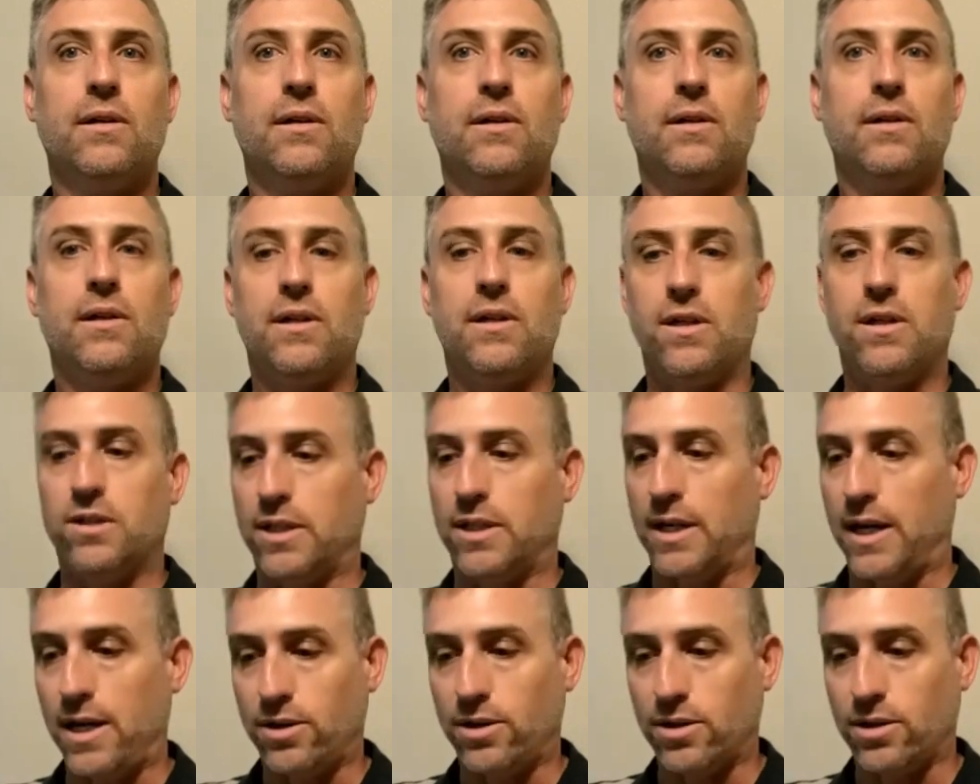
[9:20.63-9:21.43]
His
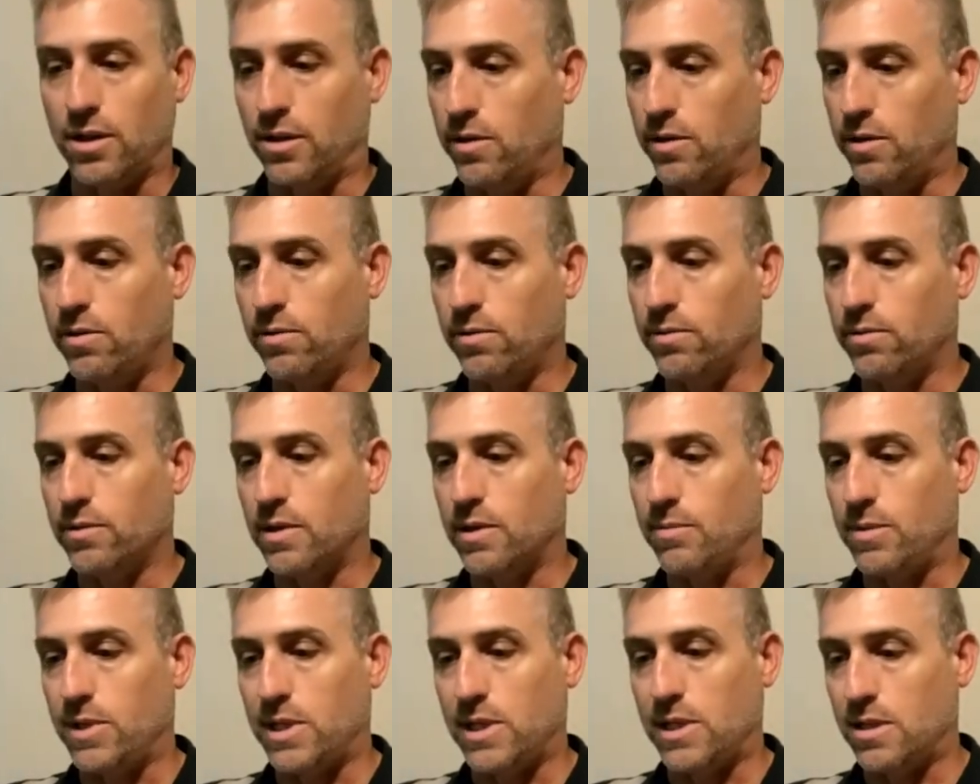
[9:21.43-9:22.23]
height alone, I
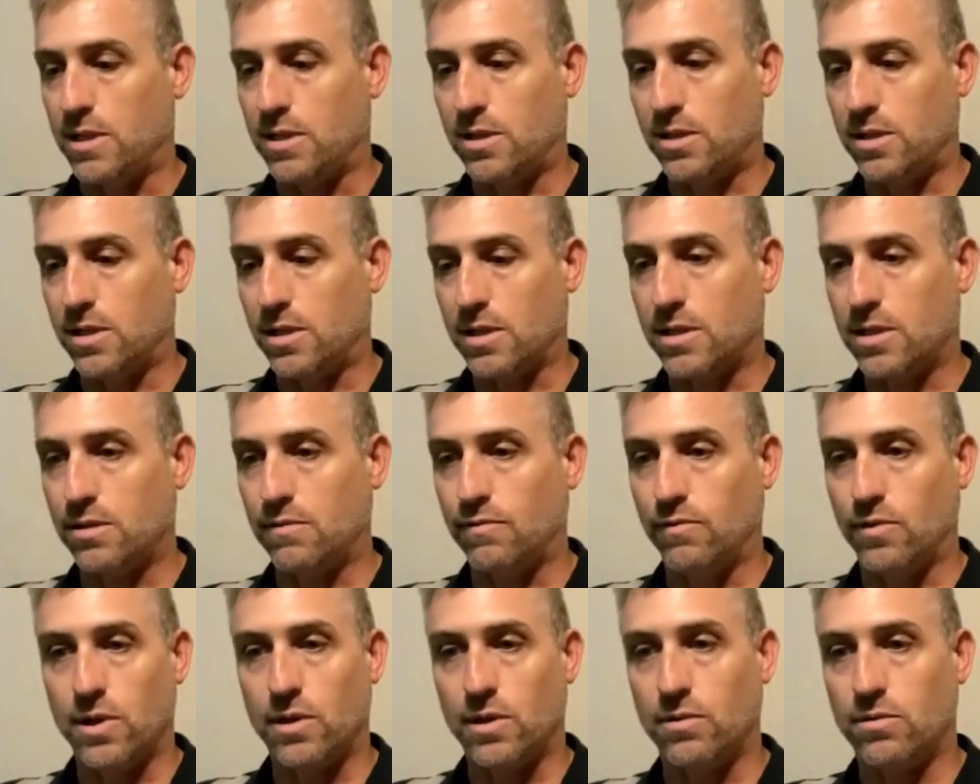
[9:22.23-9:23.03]
mean, he's six
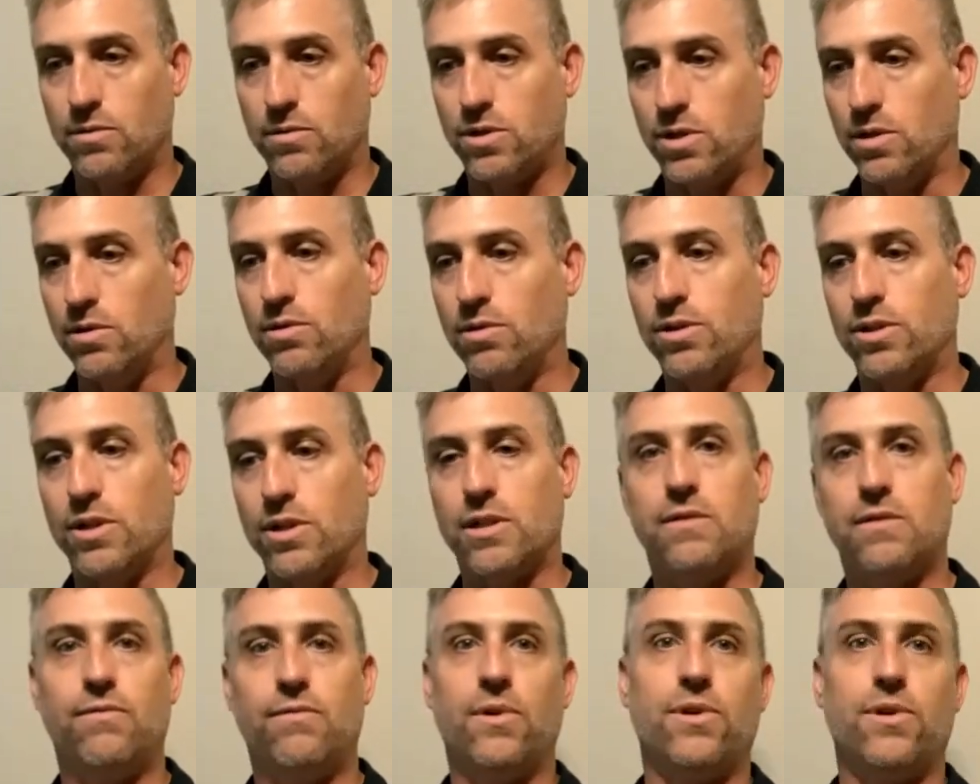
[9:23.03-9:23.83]
foot two,
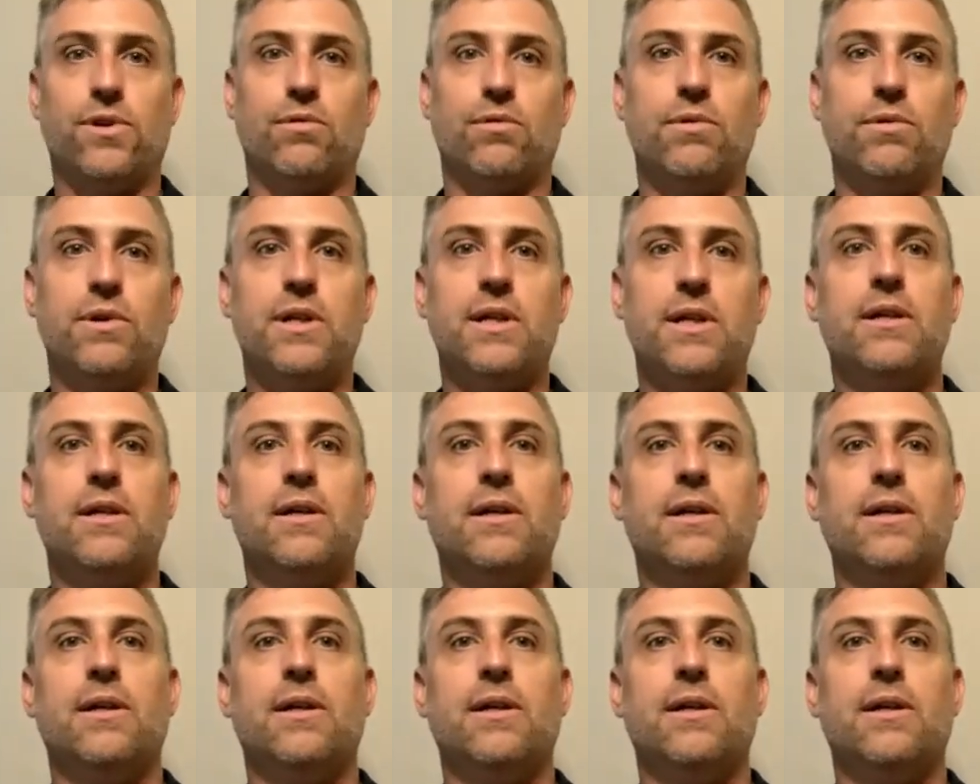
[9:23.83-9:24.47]
six foot three.